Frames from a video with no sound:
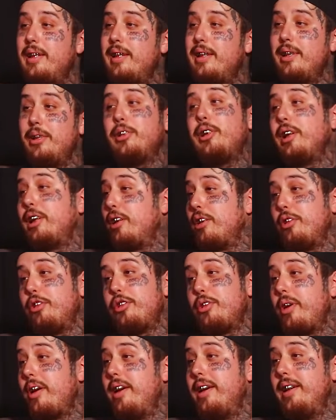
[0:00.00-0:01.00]
You think you're
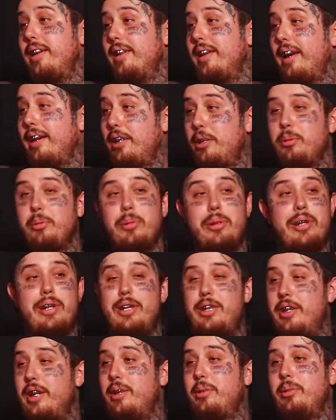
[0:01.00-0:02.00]
straight, like you
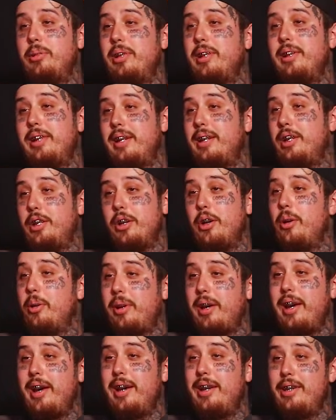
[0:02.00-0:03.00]
really genuinely think you're
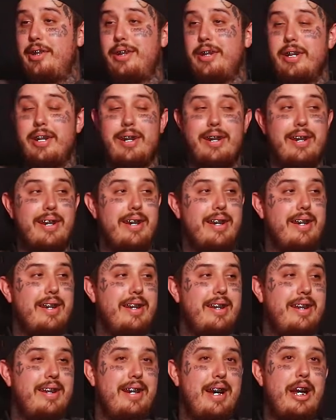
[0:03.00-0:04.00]
okay and shit. Damn.
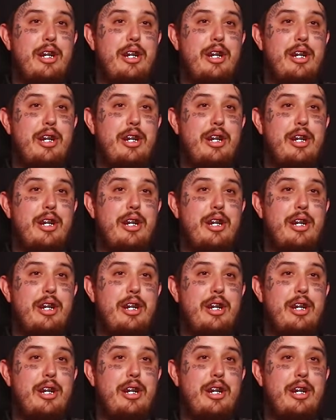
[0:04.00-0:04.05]
Mm.